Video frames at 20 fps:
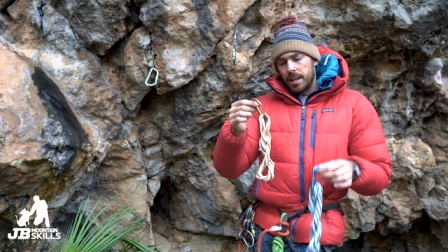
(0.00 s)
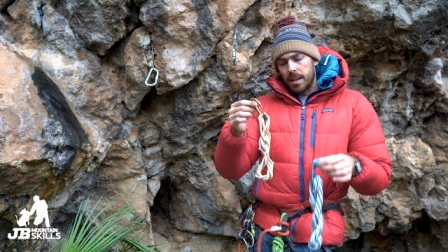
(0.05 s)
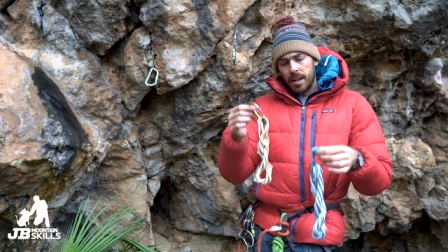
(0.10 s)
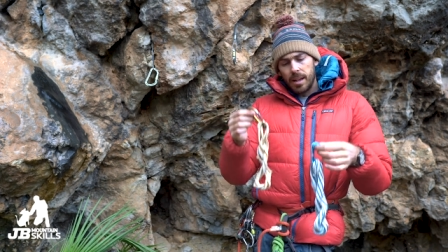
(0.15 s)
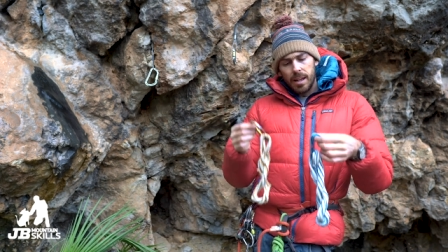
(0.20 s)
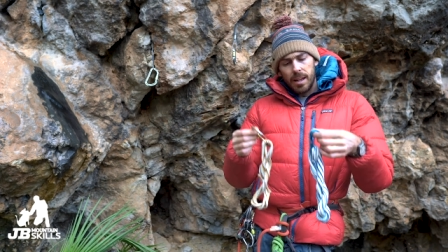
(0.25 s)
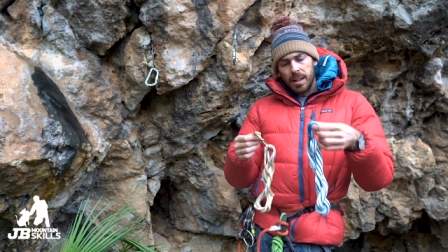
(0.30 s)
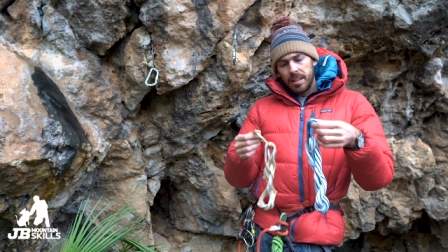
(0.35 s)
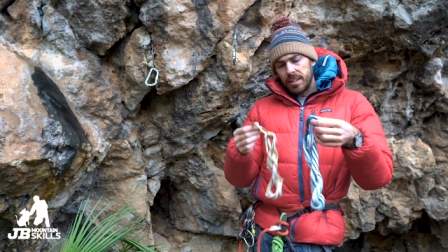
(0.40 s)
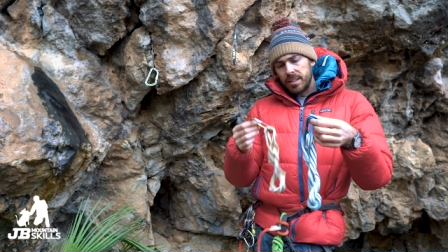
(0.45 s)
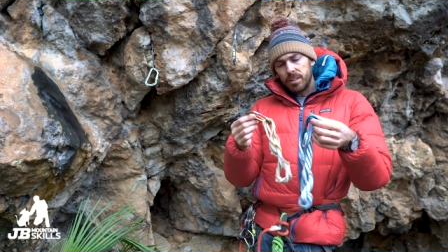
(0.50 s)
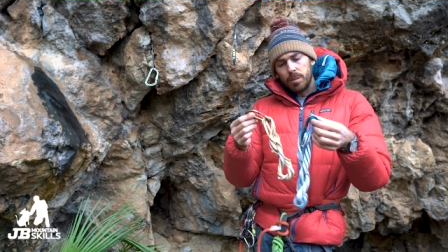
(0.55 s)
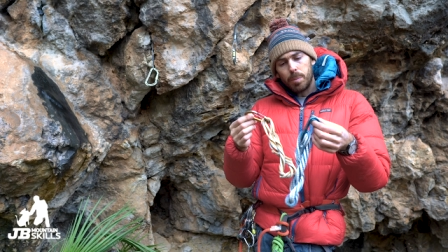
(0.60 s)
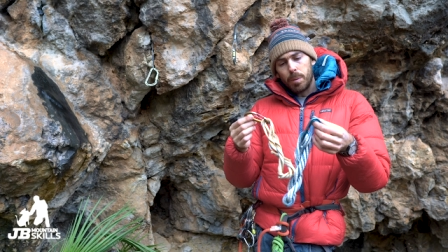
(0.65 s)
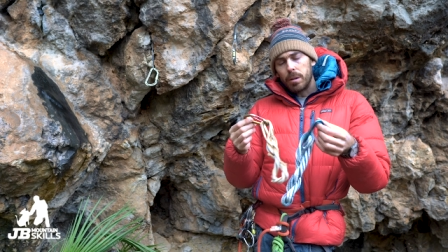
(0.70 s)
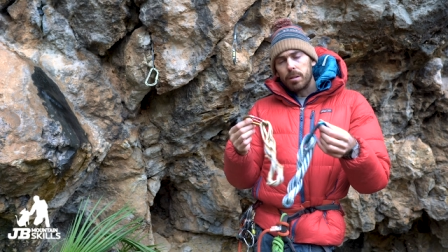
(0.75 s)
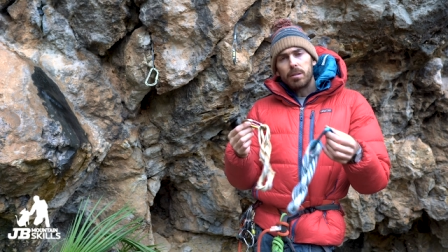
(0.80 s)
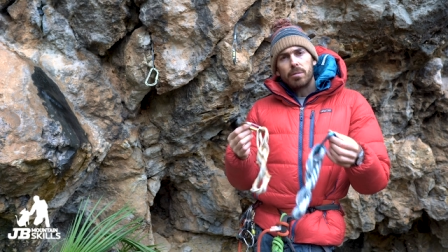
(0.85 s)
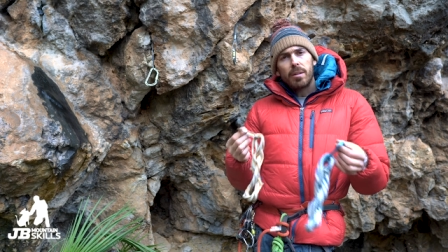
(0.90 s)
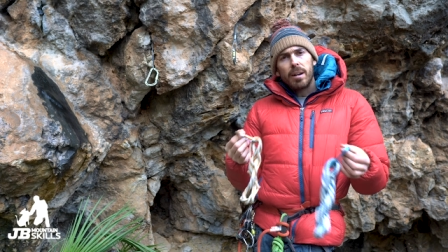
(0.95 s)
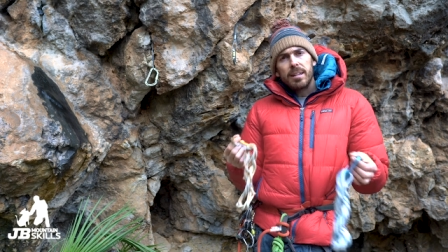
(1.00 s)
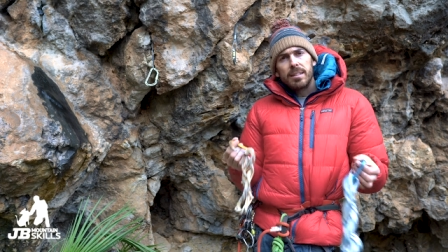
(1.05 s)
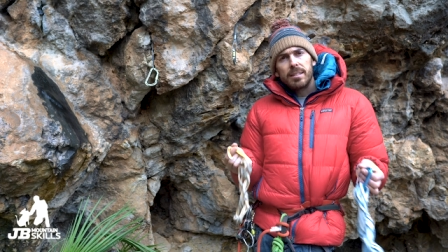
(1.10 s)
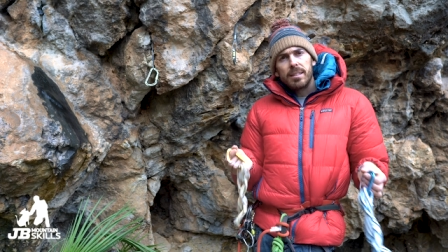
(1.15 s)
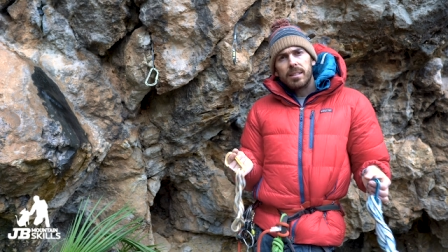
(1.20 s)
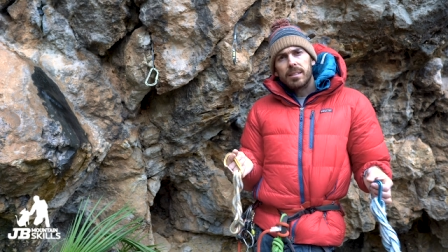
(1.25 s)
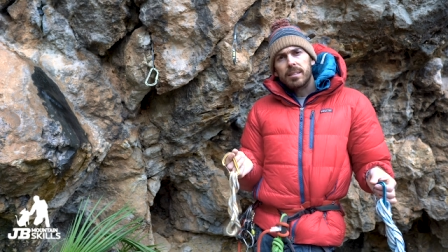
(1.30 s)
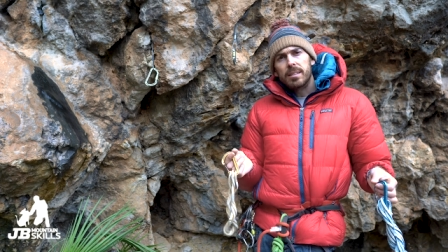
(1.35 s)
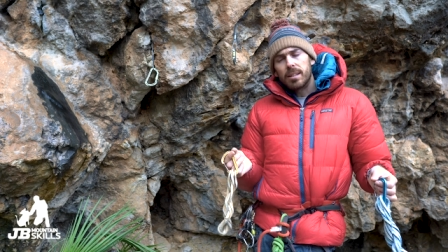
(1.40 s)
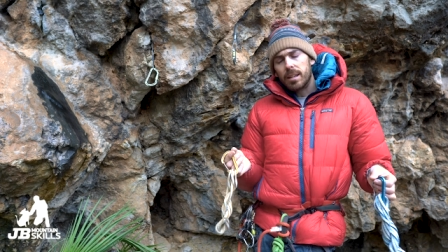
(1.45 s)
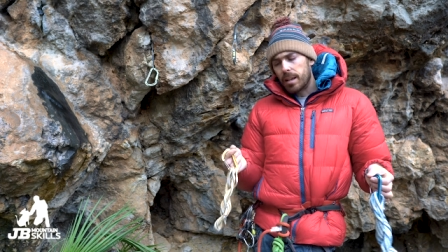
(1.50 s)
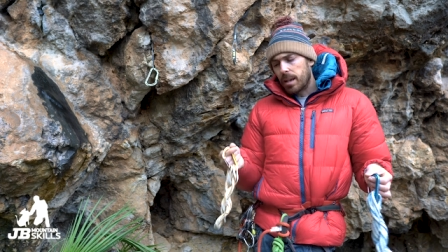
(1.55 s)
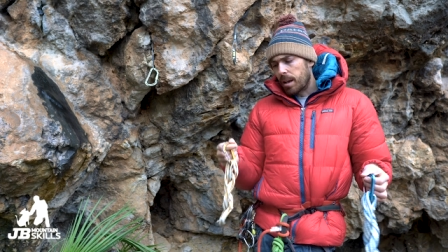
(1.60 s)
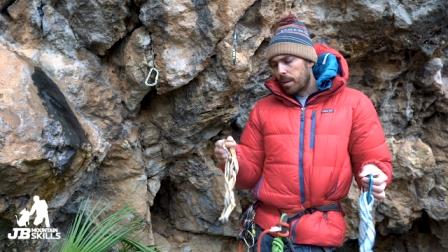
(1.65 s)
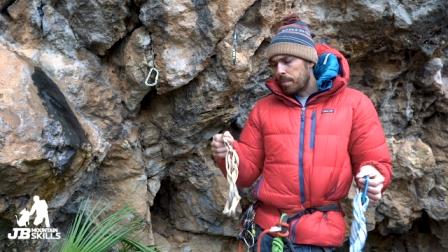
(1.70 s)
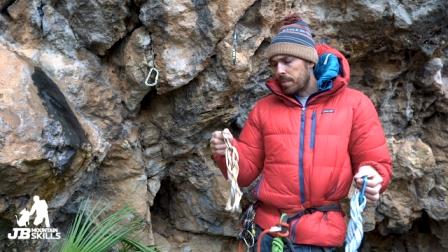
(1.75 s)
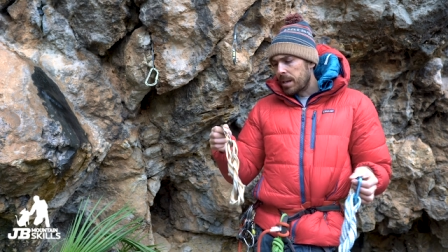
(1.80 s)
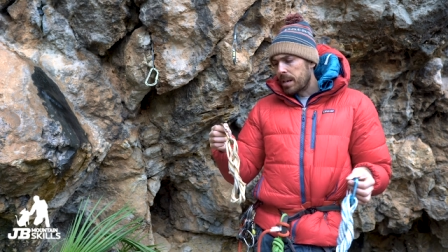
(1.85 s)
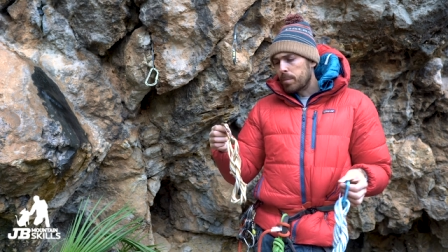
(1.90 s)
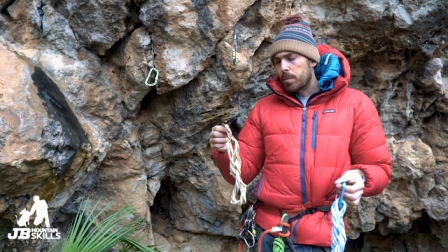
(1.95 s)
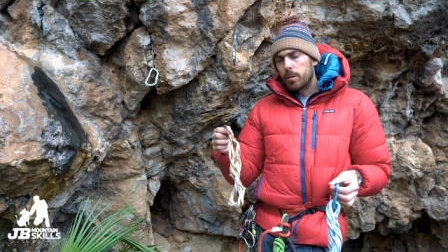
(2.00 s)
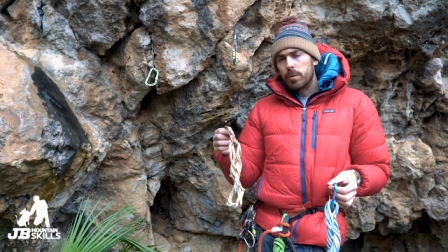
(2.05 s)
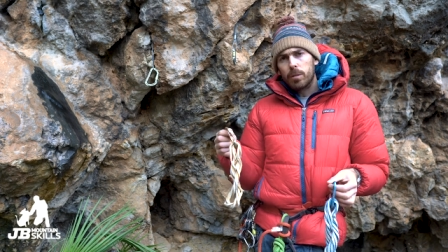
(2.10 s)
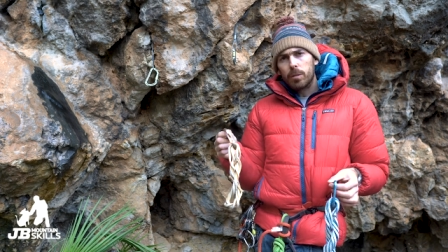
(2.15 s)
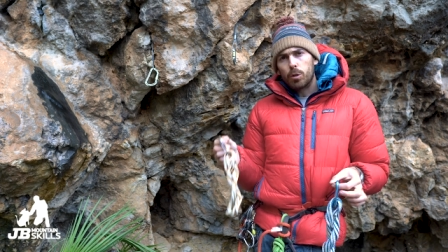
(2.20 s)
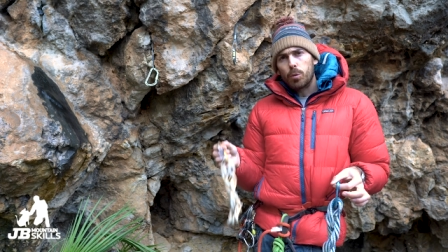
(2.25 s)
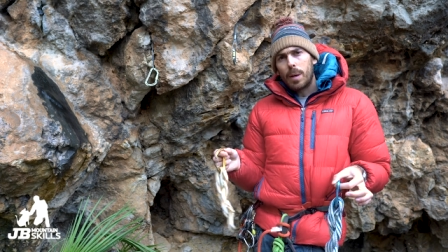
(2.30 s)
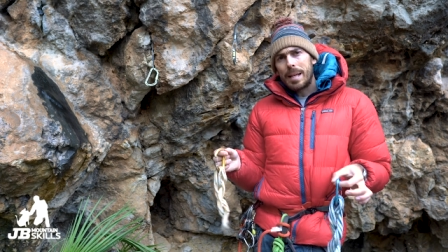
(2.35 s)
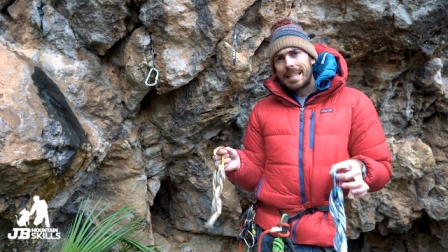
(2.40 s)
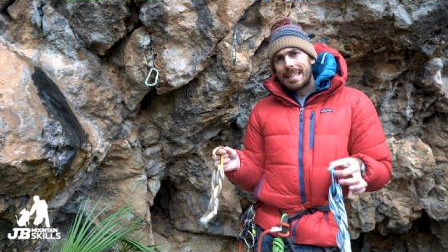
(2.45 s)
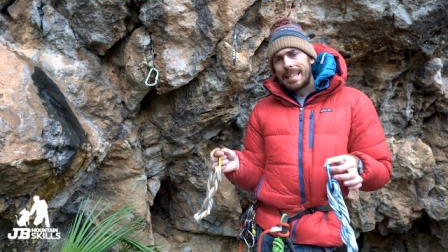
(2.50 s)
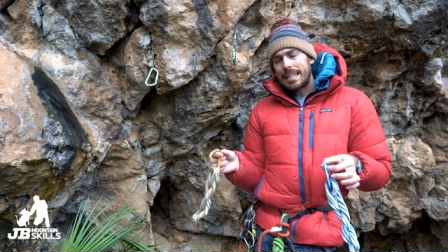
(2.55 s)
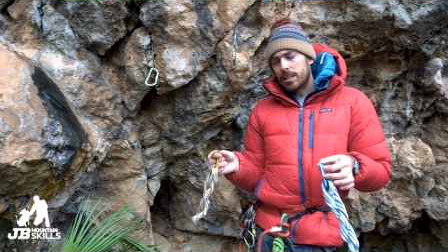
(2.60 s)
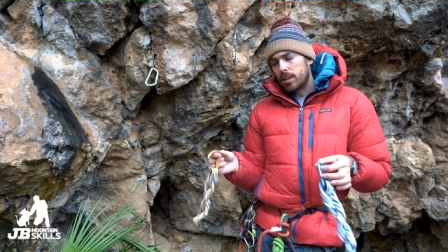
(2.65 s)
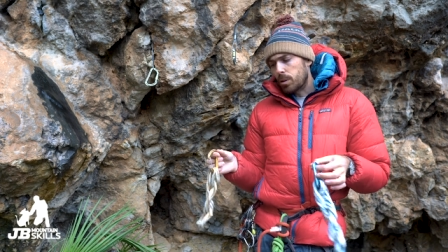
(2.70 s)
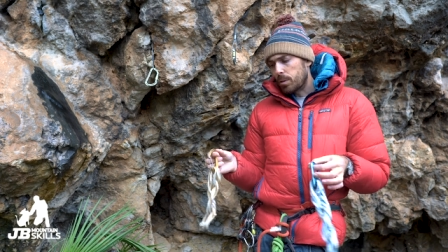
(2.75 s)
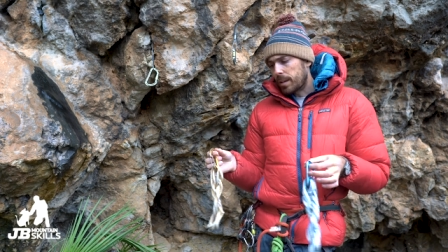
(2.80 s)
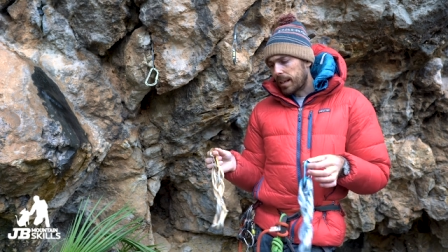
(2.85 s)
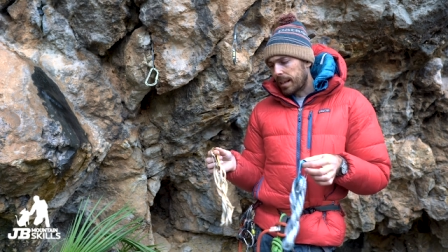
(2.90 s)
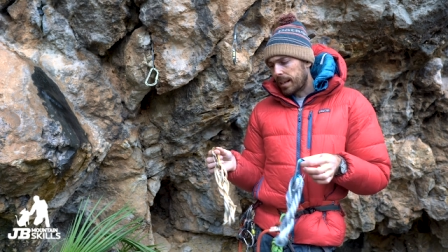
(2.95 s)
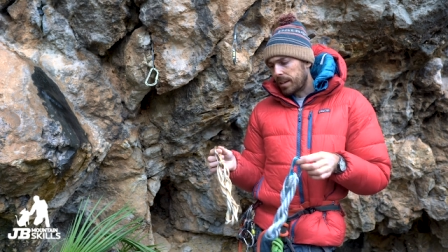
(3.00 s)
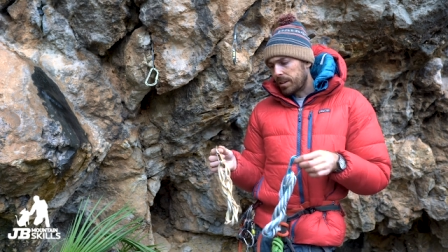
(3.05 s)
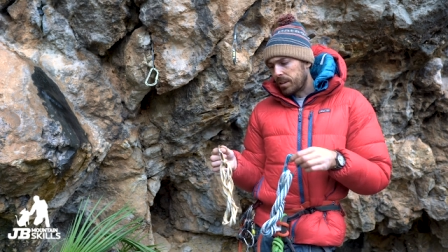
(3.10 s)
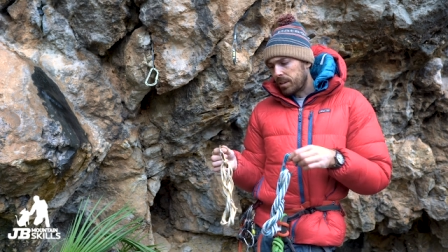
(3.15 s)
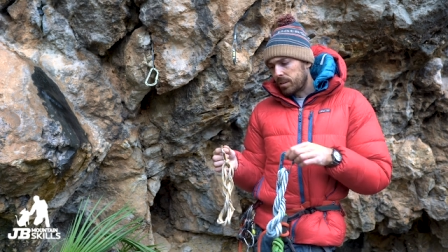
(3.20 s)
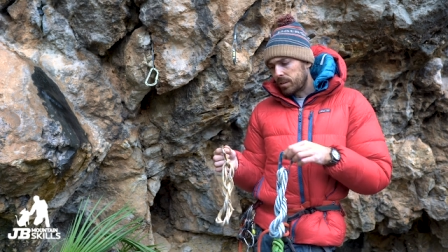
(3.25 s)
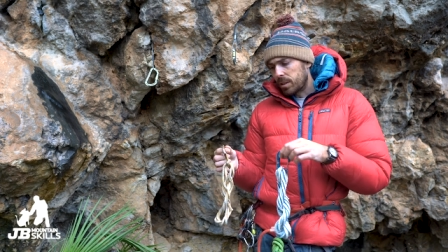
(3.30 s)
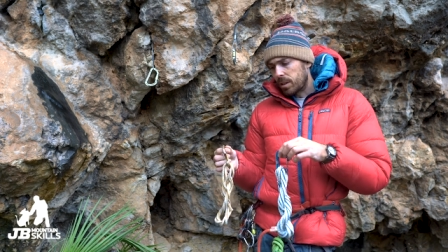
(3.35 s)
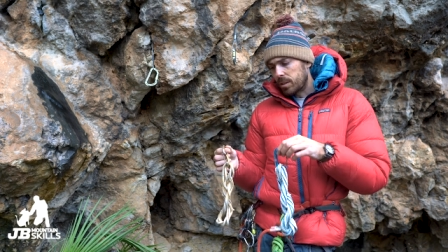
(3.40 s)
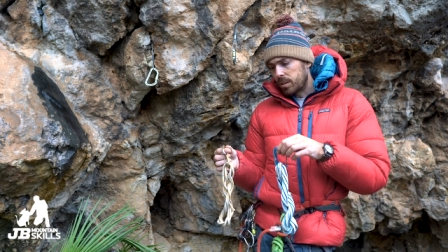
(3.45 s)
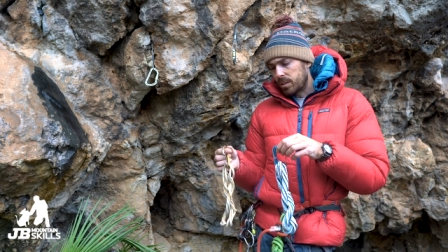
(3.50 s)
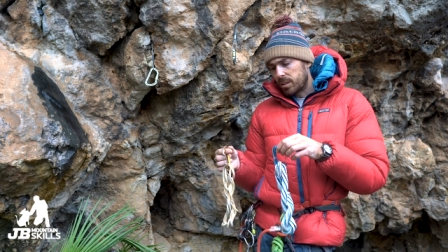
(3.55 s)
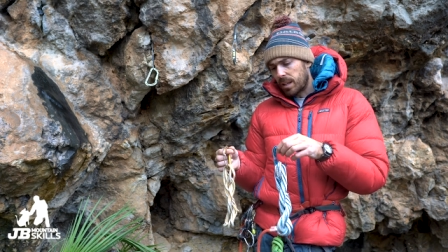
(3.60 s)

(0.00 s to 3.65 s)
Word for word: and these are both rated to a minimum of 22 kilonewtons,